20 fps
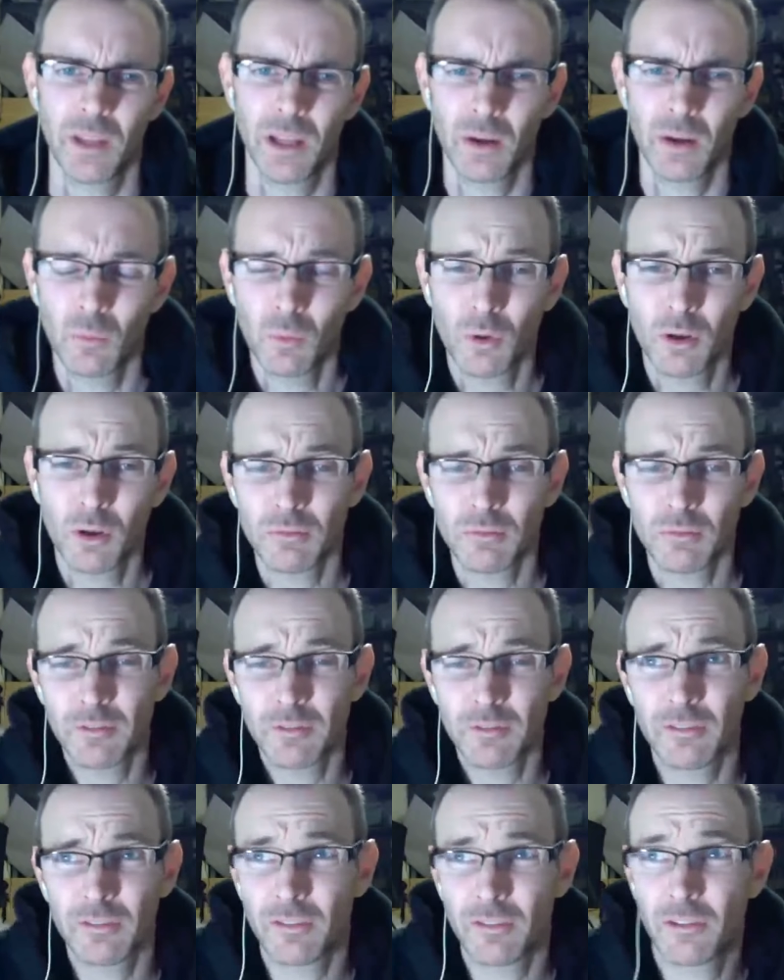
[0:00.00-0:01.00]
Well,
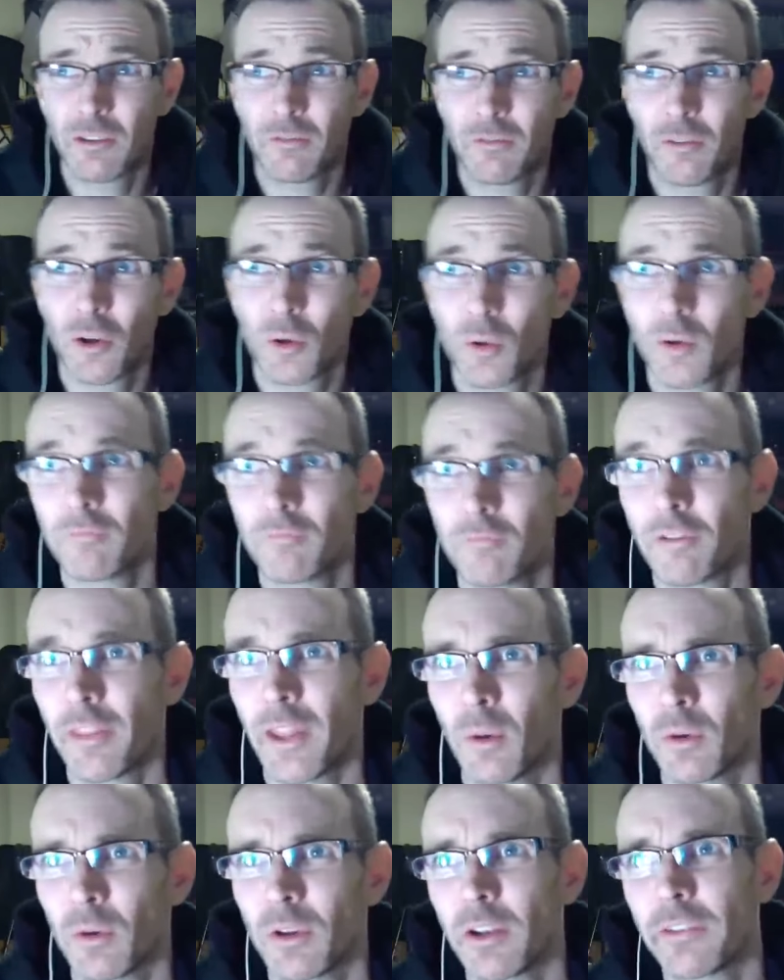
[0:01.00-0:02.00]
to follow on from that,
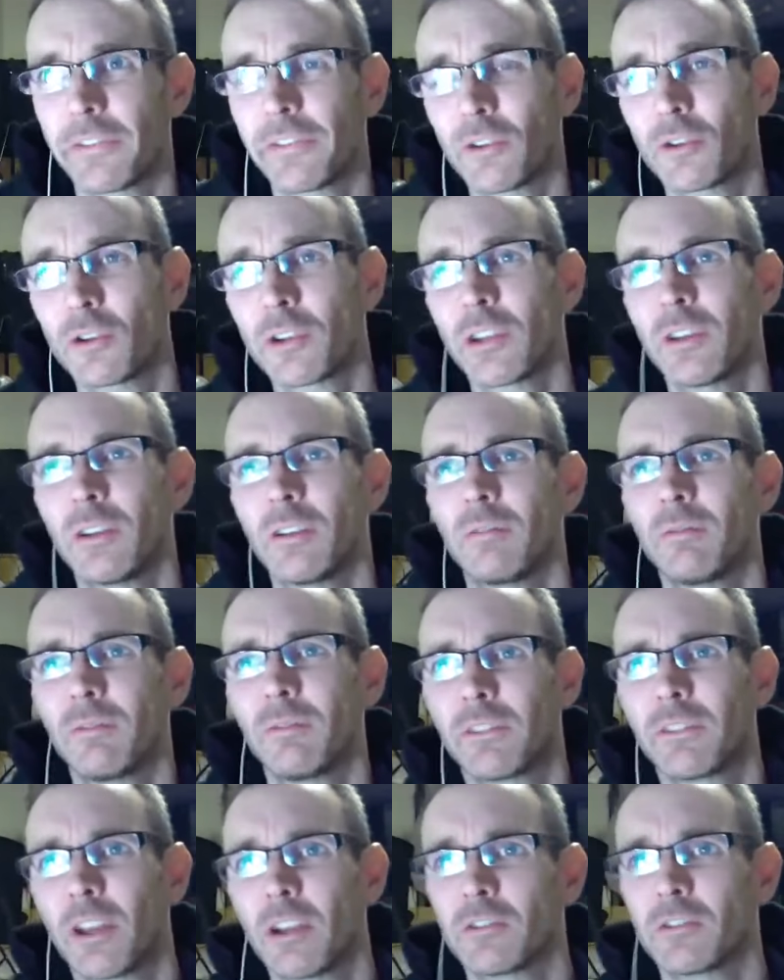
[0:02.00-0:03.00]
when I saw you
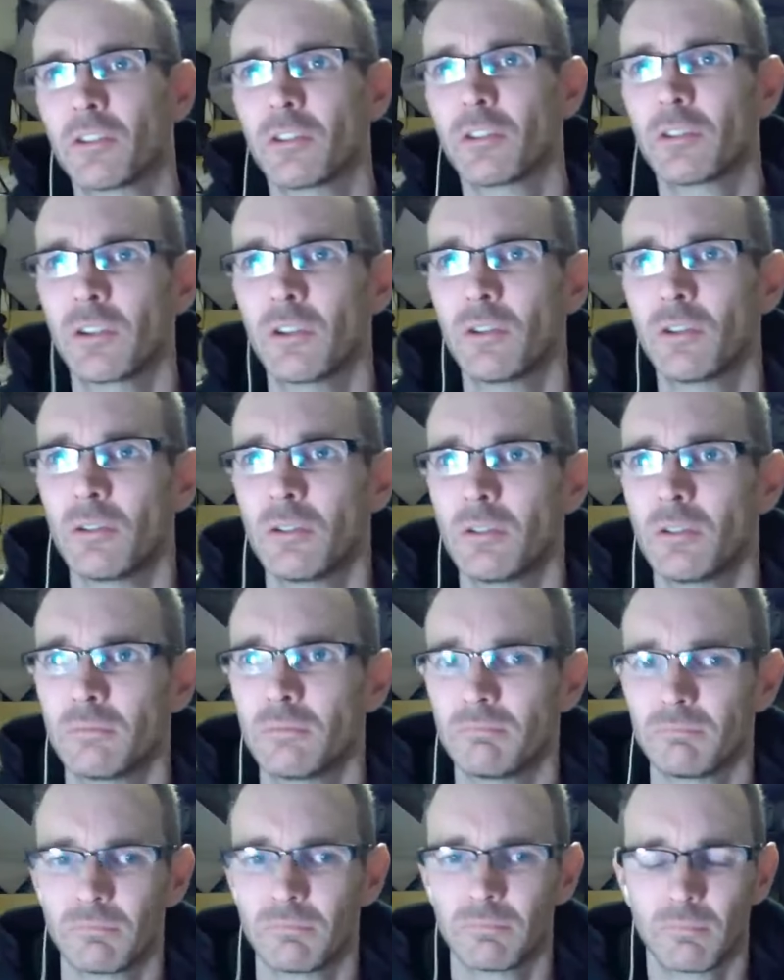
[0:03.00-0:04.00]
touch on your
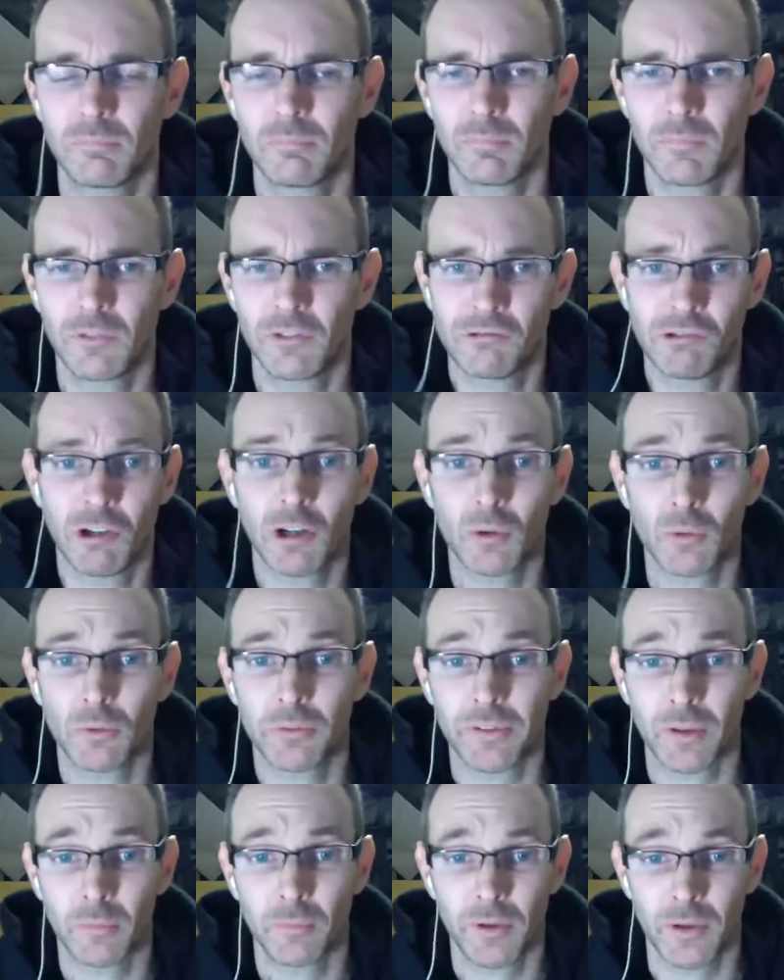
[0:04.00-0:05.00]
struggles
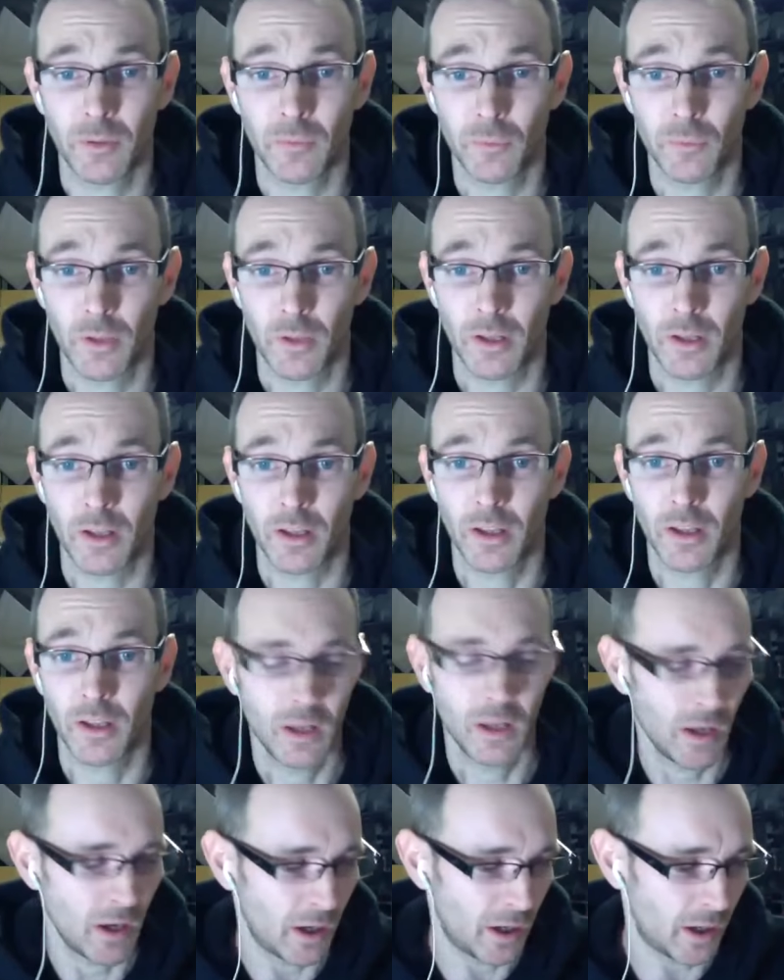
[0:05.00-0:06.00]
sometimes with it,
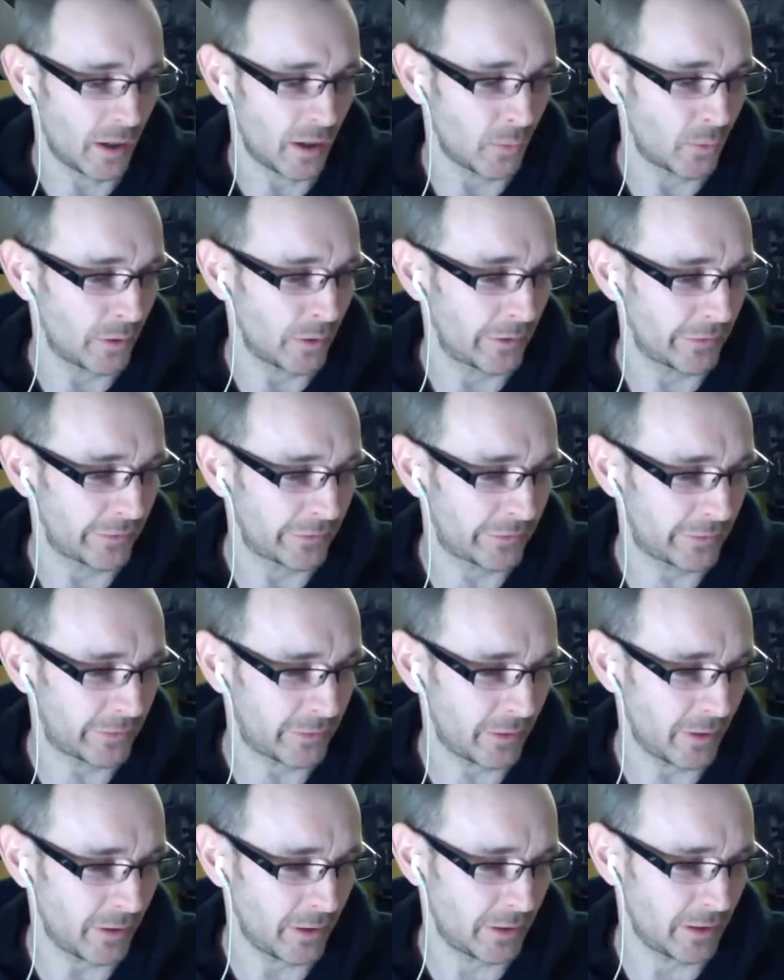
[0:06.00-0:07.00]
I was
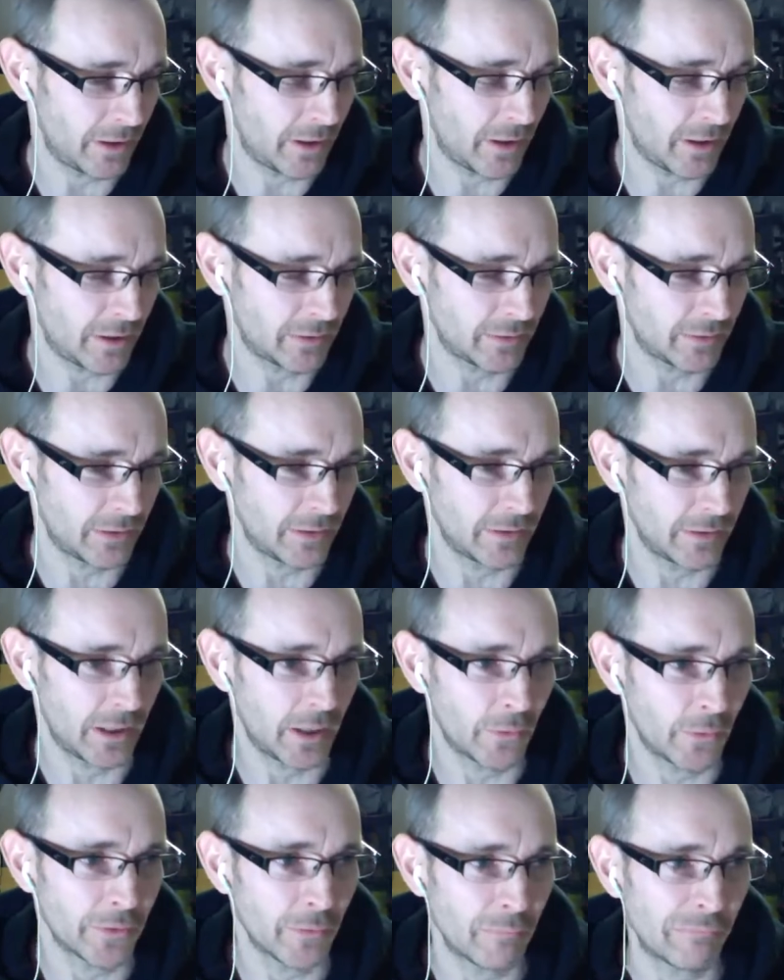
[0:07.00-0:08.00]
I
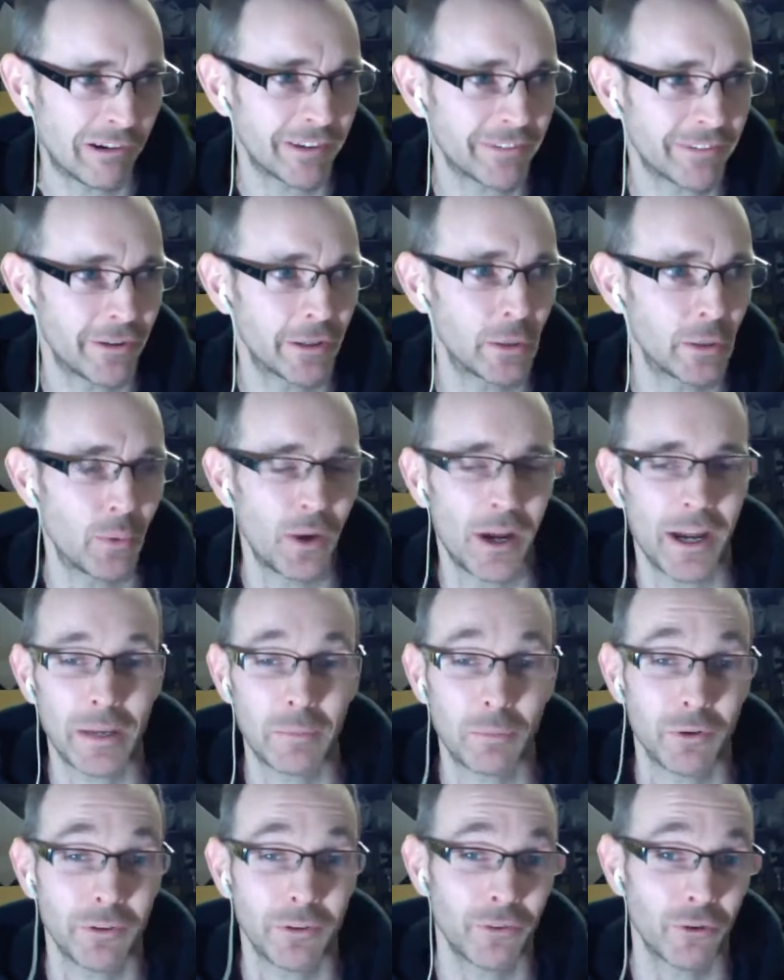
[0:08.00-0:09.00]
was impressed that you were
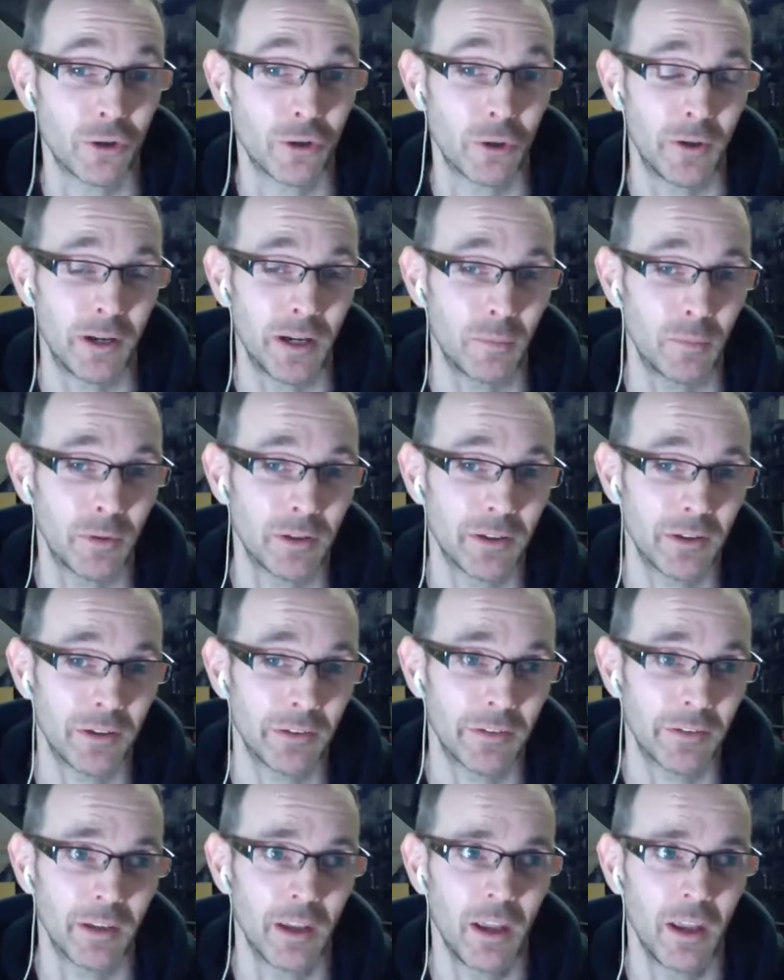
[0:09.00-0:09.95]
able to talk about it because